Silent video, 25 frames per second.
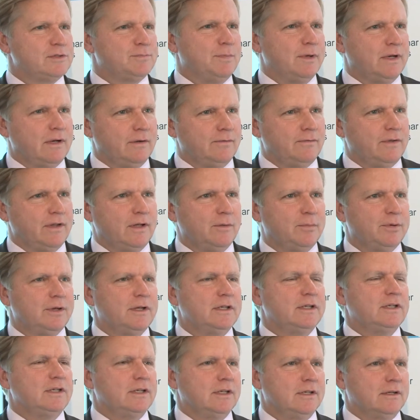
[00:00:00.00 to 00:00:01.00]
been of the
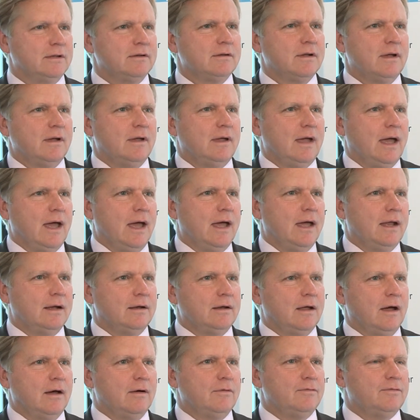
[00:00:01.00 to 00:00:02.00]
opinion
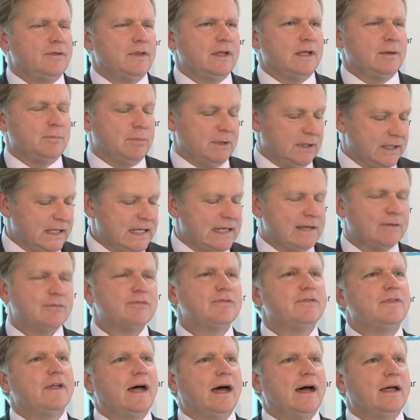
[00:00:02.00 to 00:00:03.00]
and of the
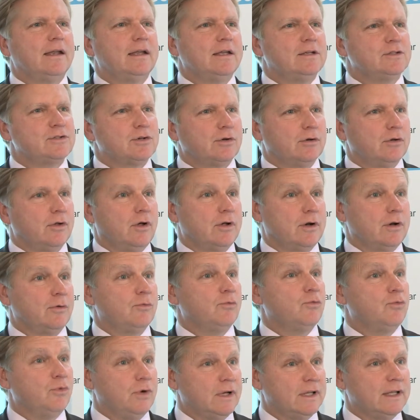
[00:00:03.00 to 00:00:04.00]
belief that internal audit
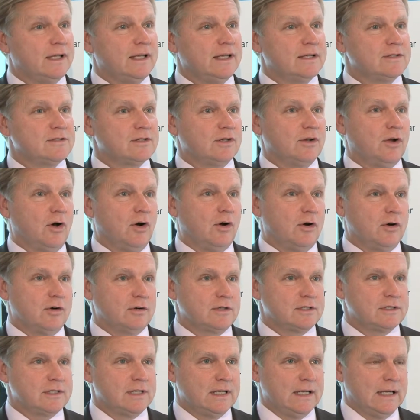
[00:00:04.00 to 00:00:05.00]
really is an
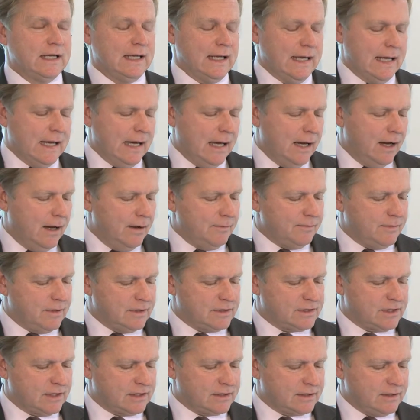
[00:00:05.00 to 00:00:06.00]
art.
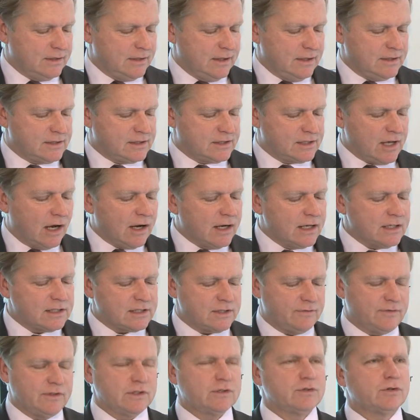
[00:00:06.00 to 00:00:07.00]
The
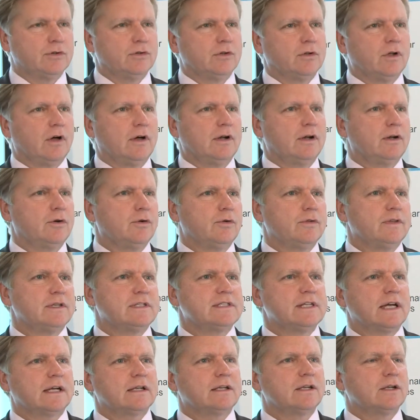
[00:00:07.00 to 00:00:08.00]
science of internal audit, or the
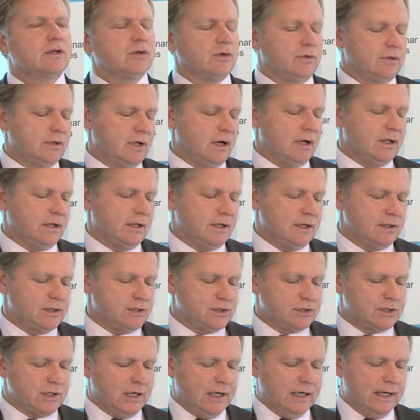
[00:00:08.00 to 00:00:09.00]
technical
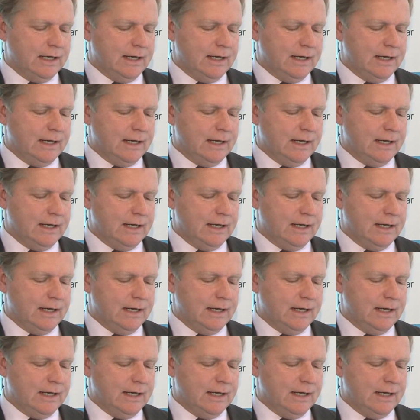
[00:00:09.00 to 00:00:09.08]
knowledge,